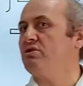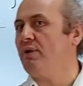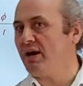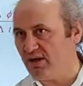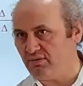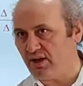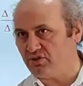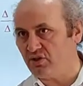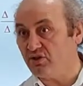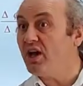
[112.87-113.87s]
in the magnetic
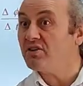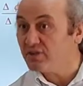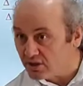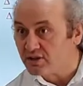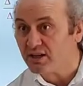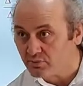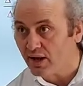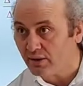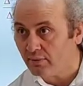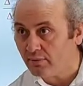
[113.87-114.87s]
flux? They are related as
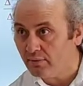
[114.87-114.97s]
well.